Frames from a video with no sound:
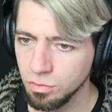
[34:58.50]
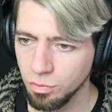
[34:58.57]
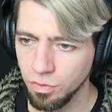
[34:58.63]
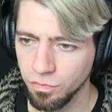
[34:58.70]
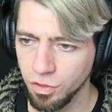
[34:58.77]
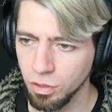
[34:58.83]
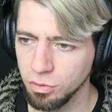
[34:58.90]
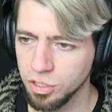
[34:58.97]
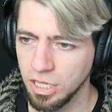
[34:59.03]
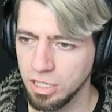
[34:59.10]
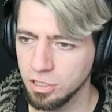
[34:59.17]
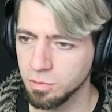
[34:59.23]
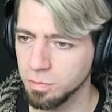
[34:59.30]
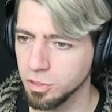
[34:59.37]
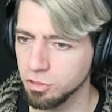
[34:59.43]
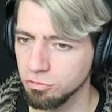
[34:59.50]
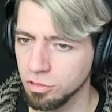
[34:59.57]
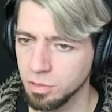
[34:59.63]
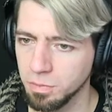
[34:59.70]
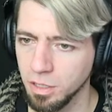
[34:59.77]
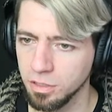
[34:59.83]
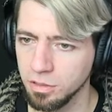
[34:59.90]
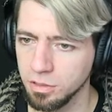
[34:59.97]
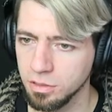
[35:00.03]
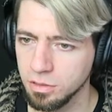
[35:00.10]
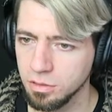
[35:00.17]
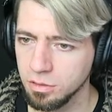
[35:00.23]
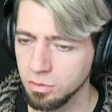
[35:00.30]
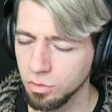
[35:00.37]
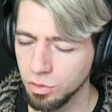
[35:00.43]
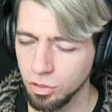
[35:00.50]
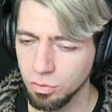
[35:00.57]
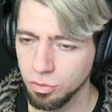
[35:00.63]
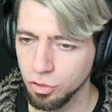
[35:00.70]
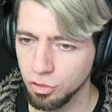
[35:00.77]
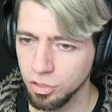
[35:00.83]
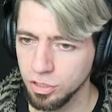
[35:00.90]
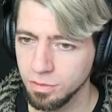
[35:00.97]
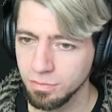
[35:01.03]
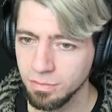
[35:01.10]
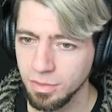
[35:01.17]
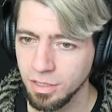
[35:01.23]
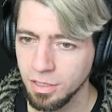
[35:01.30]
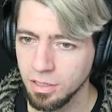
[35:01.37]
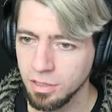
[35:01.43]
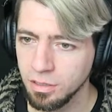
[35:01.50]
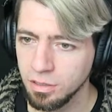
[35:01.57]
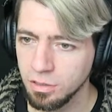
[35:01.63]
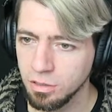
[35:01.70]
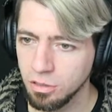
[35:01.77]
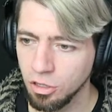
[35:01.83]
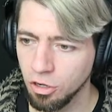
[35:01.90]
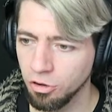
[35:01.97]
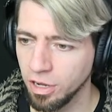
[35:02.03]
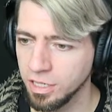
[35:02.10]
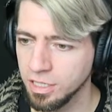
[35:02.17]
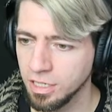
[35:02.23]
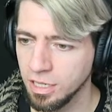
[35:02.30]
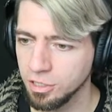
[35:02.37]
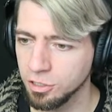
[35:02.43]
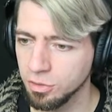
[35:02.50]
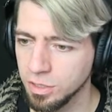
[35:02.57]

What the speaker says: We've no chance but to respond. Or no choice. Alright, I'll